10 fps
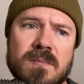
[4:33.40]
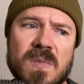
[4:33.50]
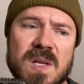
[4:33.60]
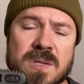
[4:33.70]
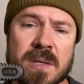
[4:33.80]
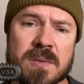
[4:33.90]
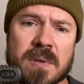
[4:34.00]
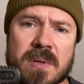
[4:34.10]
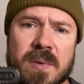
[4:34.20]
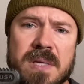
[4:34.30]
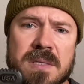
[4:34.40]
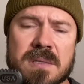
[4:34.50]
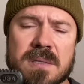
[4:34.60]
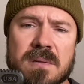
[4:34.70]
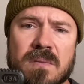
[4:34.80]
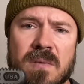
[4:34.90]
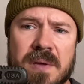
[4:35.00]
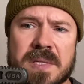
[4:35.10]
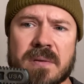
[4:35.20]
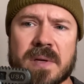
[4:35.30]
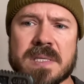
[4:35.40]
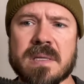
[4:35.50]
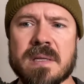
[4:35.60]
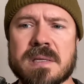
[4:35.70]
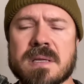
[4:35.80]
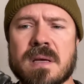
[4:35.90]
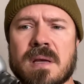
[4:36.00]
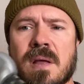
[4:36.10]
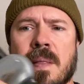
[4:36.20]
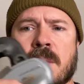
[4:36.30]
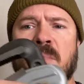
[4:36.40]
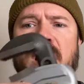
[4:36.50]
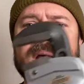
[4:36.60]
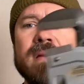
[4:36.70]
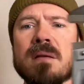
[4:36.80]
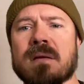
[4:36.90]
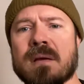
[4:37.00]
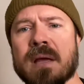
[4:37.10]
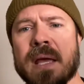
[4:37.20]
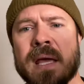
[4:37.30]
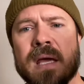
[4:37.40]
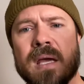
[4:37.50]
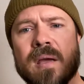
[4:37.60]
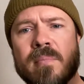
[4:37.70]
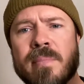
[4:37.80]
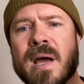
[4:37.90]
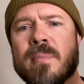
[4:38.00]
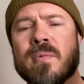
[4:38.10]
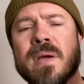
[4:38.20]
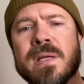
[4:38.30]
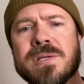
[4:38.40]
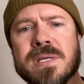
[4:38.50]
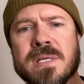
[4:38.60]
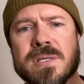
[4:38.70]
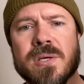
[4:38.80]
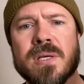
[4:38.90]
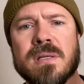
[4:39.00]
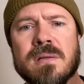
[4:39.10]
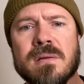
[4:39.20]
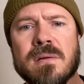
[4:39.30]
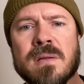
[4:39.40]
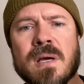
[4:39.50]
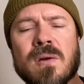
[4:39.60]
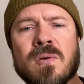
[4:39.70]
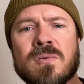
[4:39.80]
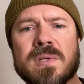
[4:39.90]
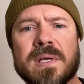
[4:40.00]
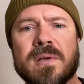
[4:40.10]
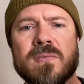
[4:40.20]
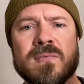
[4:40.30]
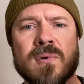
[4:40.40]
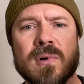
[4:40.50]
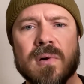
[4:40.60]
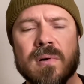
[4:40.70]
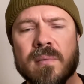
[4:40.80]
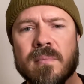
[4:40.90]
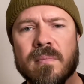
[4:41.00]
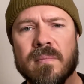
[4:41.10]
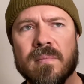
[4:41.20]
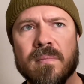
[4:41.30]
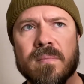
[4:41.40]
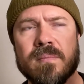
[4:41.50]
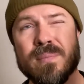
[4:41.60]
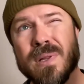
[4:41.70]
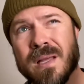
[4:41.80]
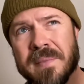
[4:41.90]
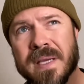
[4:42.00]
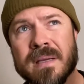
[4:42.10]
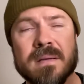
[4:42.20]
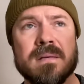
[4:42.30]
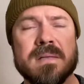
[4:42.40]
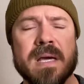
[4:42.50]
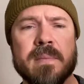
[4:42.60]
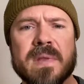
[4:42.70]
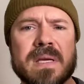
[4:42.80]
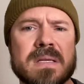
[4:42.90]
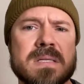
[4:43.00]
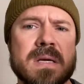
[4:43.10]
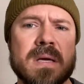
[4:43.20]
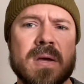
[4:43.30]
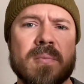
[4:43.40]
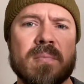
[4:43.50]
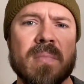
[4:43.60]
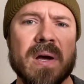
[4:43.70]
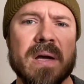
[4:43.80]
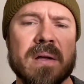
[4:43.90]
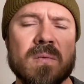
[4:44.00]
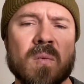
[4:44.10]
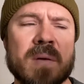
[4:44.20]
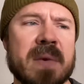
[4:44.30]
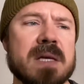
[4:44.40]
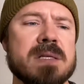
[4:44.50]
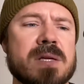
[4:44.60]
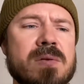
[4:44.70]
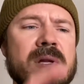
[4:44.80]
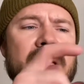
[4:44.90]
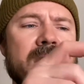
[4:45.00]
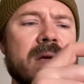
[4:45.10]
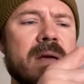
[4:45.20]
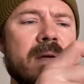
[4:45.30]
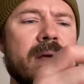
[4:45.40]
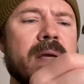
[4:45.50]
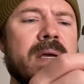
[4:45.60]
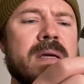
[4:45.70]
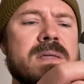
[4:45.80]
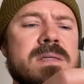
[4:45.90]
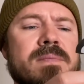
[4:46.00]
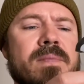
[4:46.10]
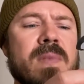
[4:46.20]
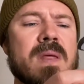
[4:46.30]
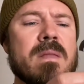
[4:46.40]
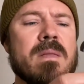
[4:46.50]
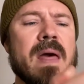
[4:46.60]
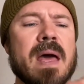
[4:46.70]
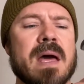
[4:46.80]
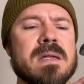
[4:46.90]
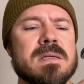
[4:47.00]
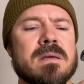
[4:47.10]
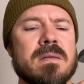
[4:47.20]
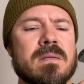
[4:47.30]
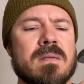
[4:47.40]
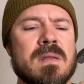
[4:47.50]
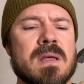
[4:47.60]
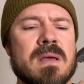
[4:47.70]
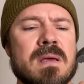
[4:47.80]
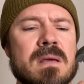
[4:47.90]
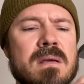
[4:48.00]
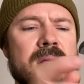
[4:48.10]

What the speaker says: so that's one of the reasons why I was interested in this. But a pipe wrench is good not only for plumbing type things, but what makes it unique is that the